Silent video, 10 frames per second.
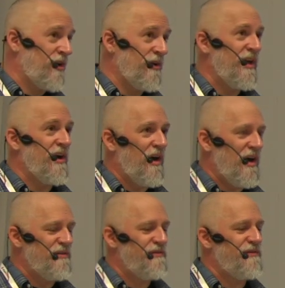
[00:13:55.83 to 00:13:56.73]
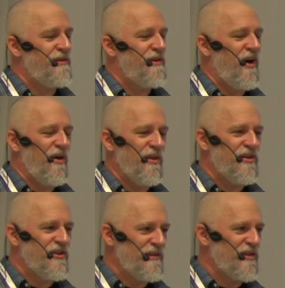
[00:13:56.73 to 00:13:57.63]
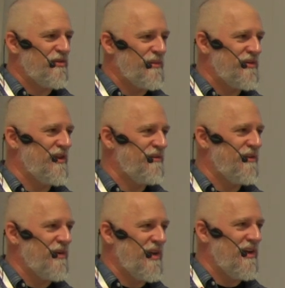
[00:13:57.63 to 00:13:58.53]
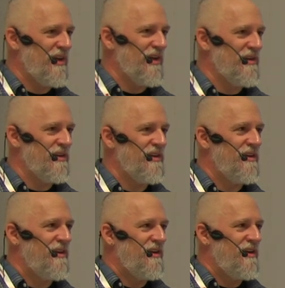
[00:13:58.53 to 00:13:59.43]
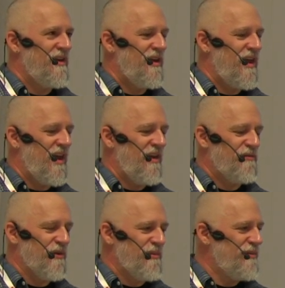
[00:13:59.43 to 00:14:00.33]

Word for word: turning off all the JavaScript stuff that we did for